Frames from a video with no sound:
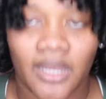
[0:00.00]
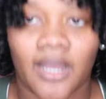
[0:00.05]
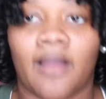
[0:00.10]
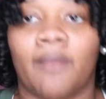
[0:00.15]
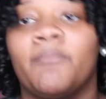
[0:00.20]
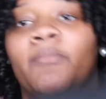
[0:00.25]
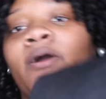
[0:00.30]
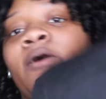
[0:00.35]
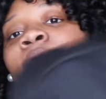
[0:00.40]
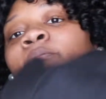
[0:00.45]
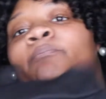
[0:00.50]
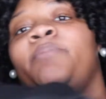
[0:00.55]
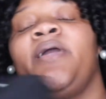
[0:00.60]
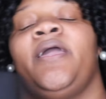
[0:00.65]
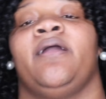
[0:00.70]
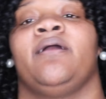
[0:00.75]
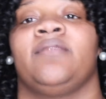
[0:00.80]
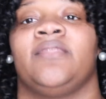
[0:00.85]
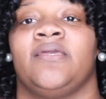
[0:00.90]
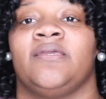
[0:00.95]
I'm gonna
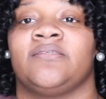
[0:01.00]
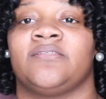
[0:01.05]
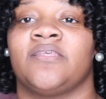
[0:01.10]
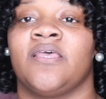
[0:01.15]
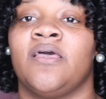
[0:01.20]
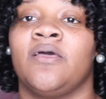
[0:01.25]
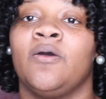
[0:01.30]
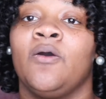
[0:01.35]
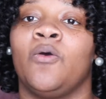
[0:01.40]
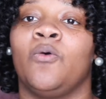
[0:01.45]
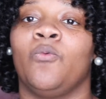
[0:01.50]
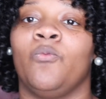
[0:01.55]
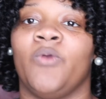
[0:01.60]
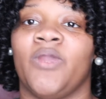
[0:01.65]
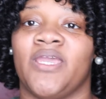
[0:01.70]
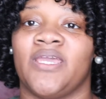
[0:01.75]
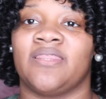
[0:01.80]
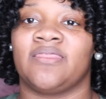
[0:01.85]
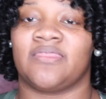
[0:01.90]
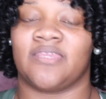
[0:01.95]
pair this
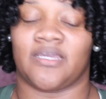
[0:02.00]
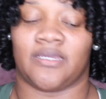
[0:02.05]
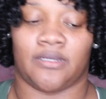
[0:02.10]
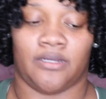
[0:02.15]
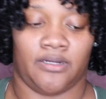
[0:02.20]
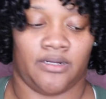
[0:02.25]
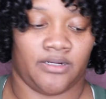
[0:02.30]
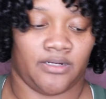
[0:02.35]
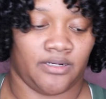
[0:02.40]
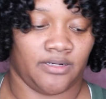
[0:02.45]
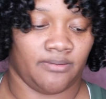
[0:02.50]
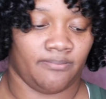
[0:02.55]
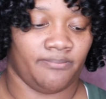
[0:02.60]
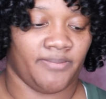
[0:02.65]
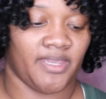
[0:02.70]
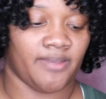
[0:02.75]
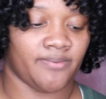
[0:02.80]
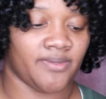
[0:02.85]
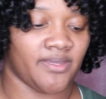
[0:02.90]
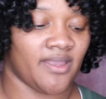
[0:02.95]
with um,
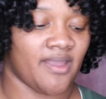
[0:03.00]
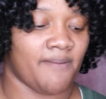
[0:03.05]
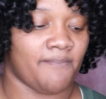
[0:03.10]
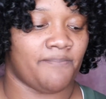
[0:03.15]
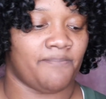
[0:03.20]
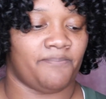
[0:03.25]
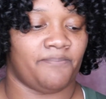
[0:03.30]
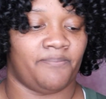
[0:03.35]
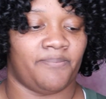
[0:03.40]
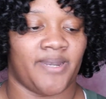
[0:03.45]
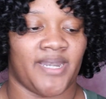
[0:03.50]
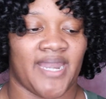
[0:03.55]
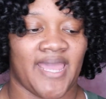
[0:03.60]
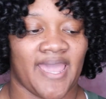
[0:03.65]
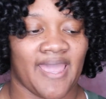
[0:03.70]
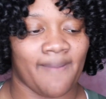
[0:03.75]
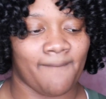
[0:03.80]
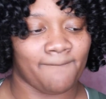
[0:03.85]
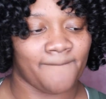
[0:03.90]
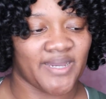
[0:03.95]
maybe a
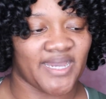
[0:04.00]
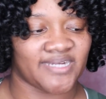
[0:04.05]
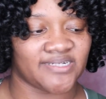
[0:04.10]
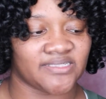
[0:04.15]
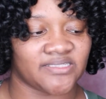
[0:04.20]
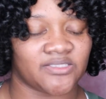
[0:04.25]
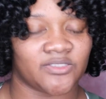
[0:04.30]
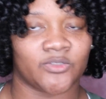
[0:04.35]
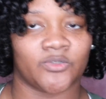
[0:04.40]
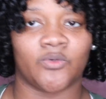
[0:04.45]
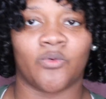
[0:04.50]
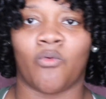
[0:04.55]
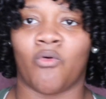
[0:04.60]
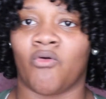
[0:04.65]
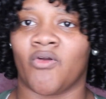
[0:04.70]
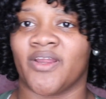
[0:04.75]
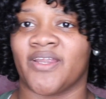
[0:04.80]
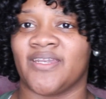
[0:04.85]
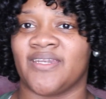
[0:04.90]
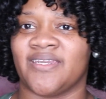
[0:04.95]
black bodysuit
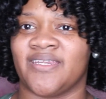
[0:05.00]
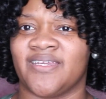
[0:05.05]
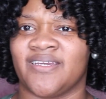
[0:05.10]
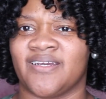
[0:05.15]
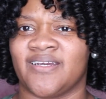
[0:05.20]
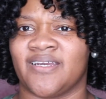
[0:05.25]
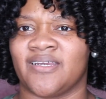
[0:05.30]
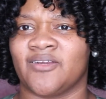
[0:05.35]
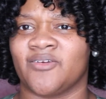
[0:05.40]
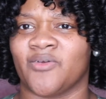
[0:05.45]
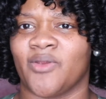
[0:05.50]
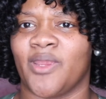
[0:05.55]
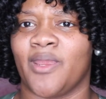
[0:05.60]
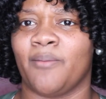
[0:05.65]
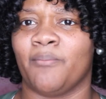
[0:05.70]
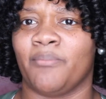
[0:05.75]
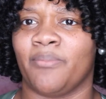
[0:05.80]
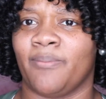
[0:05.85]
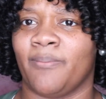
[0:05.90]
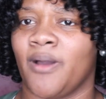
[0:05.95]
or neon
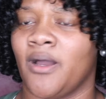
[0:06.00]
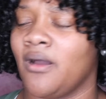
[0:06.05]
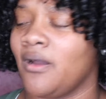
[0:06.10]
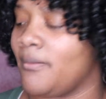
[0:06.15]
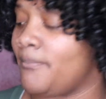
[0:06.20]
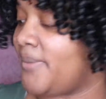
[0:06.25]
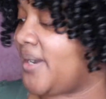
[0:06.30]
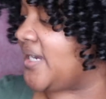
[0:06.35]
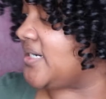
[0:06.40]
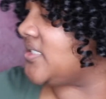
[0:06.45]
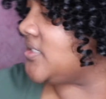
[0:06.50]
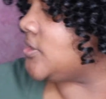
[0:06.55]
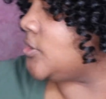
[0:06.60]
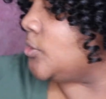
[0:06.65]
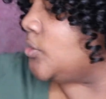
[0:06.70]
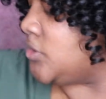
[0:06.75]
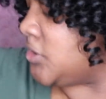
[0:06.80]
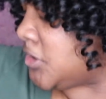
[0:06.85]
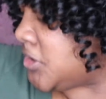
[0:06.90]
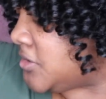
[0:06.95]
green uh,
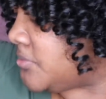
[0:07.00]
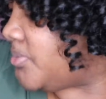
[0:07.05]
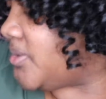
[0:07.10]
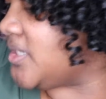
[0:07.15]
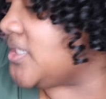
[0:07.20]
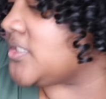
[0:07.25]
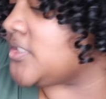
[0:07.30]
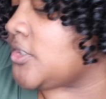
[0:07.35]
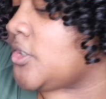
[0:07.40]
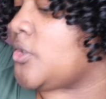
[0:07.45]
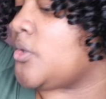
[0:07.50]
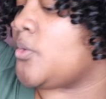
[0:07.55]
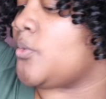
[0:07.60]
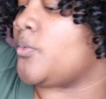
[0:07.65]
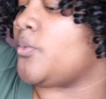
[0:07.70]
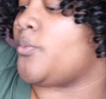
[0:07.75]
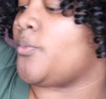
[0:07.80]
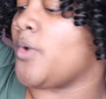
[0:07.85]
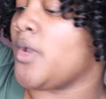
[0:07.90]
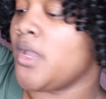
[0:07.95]
bodysuit. Just depends
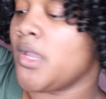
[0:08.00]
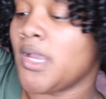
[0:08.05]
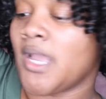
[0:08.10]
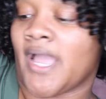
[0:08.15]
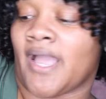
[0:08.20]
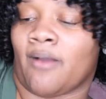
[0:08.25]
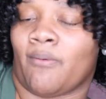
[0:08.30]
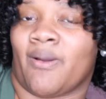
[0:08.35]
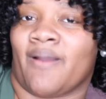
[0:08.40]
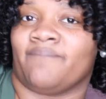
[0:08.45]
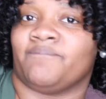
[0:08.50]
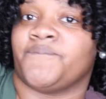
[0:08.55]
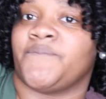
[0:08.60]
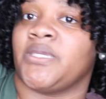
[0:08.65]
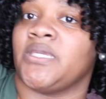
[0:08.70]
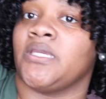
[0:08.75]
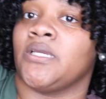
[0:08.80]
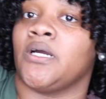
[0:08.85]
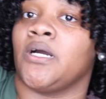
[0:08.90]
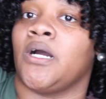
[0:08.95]
on how I
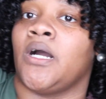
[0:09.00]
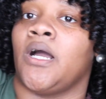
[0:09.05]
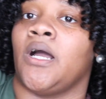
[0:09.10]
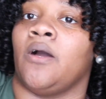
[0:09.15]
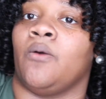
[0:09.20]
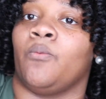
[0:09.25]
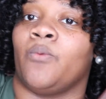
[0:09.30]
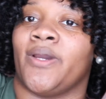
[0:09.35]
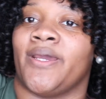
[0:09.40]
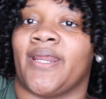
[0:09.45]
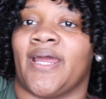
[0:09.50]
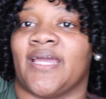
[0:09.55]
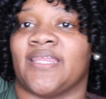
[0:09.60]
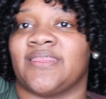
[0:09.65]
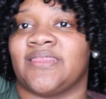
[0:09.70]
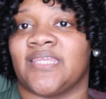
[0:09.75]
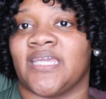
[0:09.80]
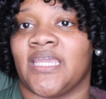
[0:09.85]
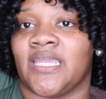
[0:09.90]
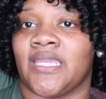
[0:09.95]
feel or uh, what I
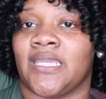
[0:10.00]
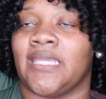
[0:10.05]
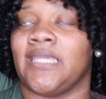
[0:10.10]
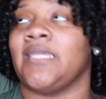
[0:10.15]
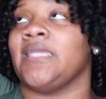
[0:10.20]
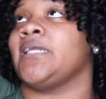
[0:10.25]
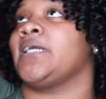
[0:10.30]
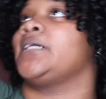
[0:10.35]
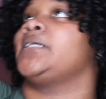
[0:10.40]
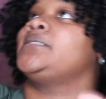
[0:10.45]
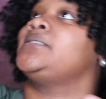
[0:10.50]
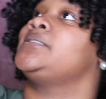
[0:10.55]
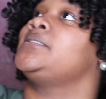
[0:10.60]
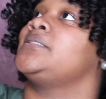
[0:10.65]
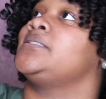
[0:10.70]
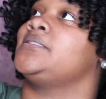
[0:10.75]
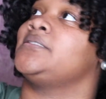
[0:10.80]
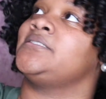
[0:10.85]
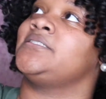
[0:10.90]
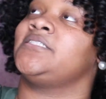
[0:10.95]
think
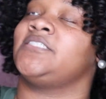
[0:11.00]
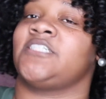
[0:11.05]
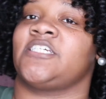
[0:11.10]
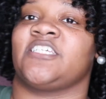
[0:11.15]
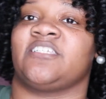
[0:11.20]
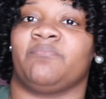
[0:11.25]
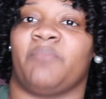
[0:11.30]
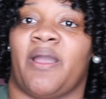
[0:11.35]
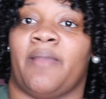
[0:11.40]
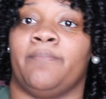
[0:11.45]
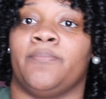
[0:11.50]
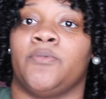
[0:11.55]
just my